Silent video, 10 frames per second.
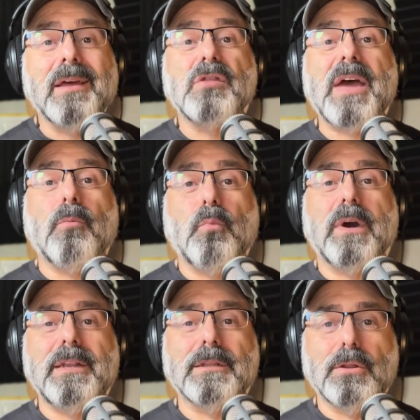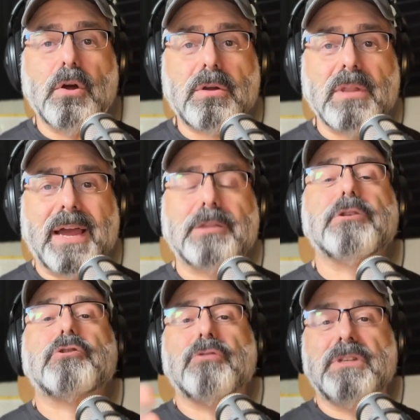that wouldn't look like
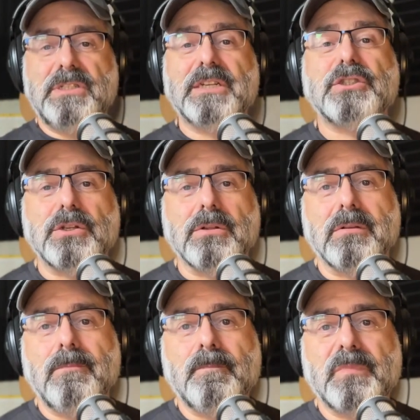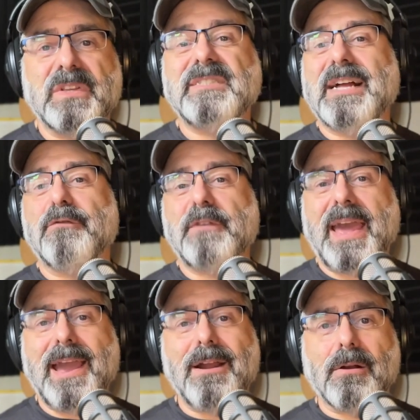the traditional self
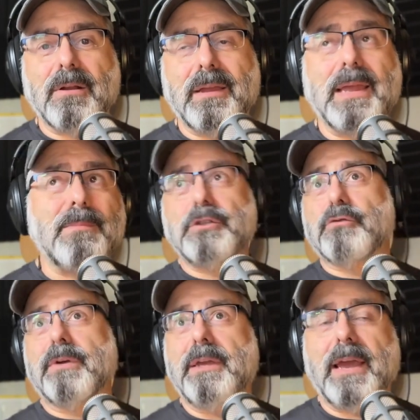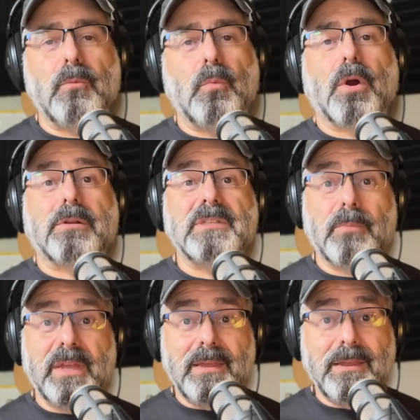care imagery and words
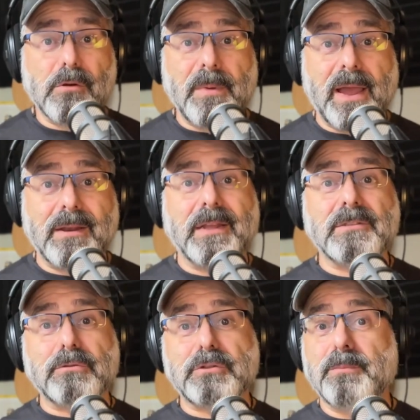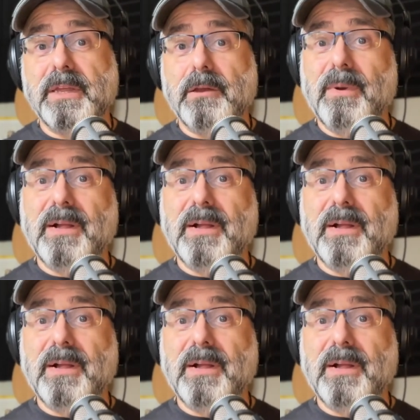that we hear about in social media